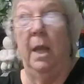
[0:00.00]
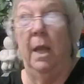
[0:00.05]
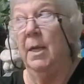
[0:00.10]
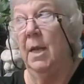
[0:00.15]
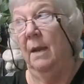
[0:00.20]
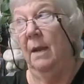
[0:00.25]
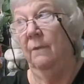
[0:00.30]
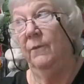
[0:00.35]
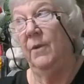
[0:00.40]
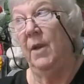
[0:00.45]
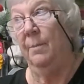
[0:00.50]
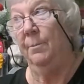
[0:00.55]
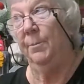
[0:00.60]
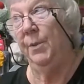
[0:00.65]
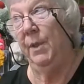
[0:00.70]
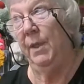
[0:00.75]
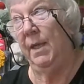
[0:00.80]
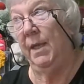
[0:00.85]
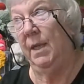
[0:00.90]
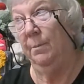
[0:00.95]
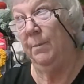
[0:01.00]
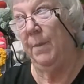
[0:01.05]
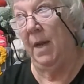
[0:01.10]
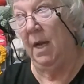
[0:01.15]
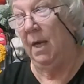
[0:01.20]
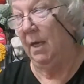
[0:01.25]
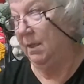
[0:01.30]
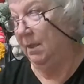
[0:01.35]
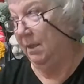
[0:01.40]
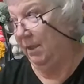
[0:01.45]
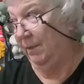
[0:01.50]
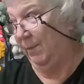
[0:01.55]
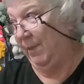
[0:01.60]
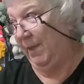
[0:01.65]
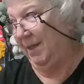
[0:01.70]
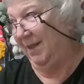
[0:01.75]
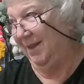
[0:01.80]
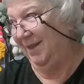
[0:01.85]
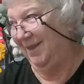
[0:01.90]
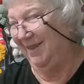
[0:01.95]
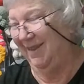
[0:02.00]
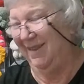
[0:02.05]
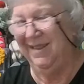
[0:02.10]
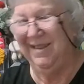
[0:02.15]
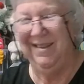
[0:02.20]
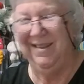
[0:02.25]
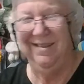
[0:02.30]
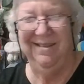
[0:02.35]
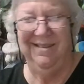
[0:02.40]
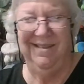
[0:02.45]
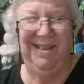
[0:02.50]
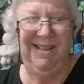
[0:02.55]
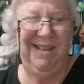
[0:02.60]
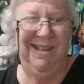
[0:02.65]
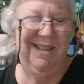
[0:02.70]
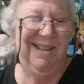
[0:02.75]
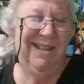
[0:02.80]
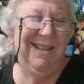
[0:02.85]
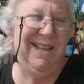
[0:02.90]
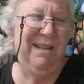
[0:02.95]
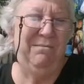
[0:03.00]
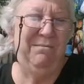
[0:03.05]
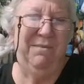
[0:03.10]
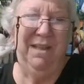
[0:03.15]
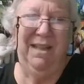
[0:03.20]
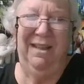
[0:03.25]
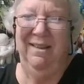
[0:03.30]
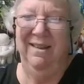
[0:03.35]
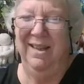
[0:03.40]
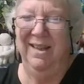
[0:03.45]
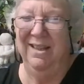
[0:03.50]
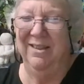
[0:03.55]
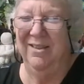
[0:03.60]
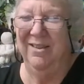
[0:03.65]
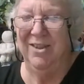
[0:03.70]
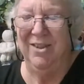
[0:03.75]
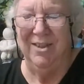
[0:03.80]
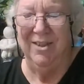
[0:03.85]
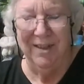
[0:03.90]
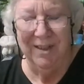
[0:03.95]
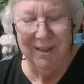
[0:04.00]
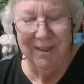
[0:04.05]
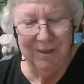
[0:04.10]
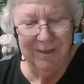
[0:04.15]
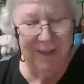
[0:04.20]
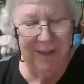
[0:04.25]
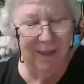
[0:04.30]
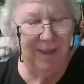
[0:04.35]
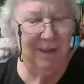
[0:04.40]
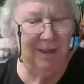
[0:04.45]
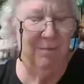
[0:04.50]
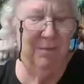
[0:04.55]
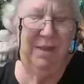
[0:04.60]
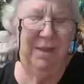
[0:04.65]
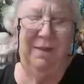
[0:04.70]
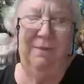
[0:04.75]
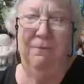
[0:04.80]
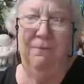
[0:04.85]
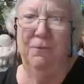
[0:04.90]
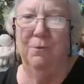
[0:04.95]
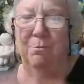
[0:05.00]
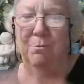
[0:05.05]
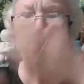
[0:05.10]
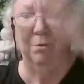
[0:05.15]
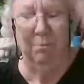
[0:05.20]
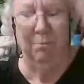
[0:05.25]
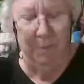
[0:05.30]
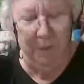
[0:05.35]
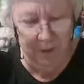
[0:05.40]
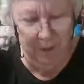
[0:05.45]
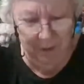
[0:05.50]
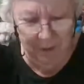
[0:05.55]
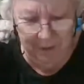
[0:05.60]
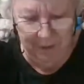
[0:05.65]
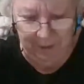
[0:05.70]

And I've got plenty of boxes because, I just keep getting this yarn that comes in from Premier.